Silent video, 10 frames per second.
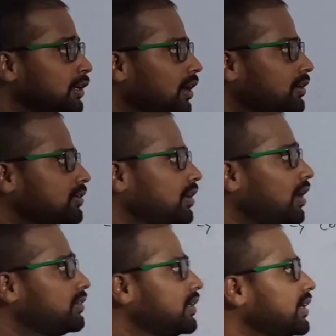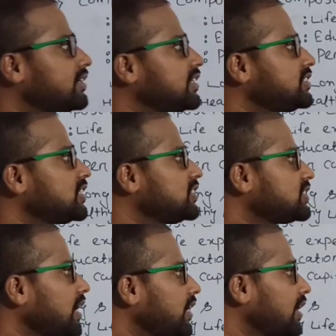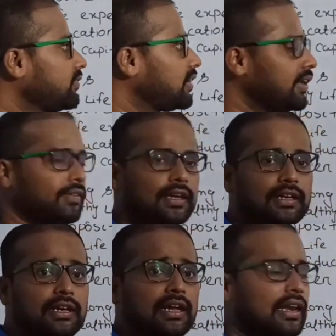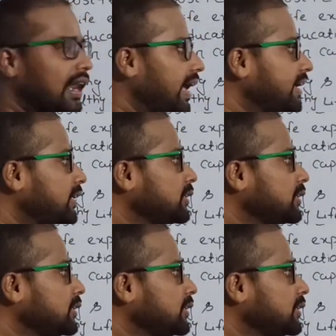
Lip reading: The third thing is decent standard of living like